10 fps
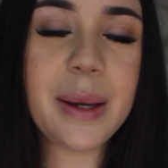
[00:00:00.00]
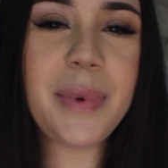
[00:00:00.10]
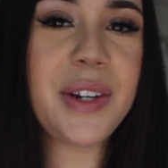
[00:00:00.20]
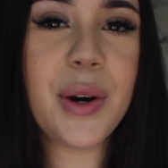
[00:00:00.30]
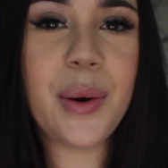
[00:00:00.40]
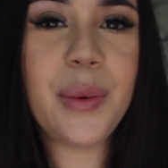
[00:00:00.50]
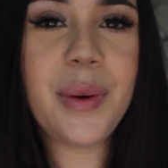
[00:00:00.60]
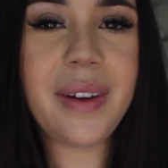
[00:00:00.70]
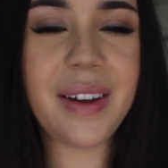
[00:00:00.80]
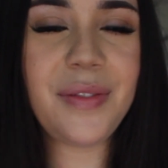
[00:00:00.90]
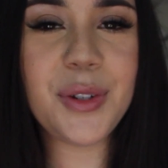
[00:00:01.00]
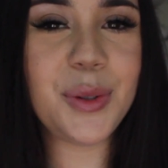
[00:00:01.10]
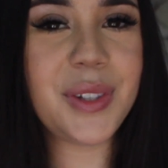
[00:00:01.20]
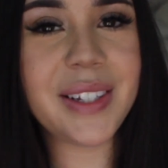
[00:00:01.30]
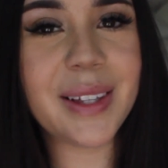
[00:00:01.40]
let me know if you
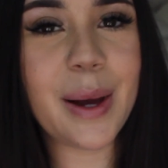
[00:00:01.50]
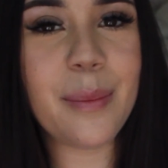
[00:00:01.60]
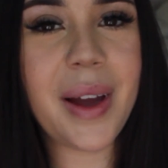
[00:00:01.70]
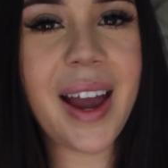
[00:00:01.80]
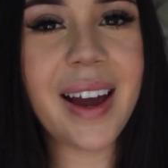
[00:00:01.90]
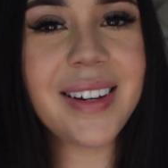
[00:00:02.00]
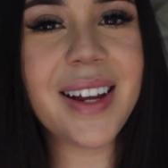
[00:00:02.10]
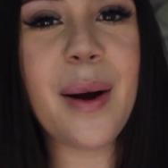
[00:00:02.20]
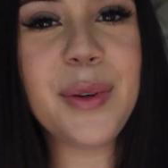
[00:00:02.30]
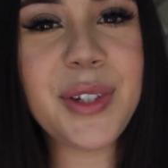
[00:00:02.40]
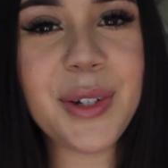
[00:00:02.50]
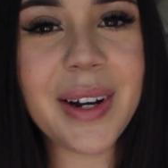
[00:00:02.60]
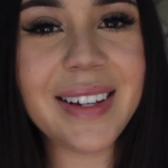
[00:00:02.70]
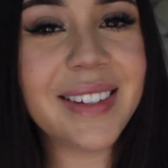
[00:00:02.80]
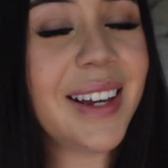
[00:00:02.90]
do see them, and I will see you
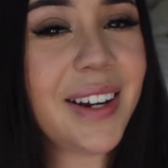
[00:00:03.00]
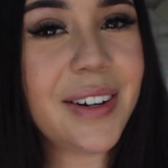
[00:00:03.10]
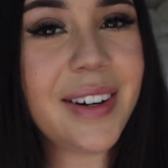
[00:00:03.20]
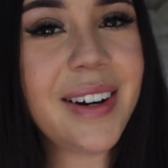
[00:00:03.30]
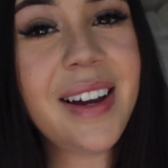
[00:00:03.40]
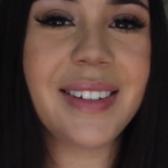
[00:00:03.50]
guys later.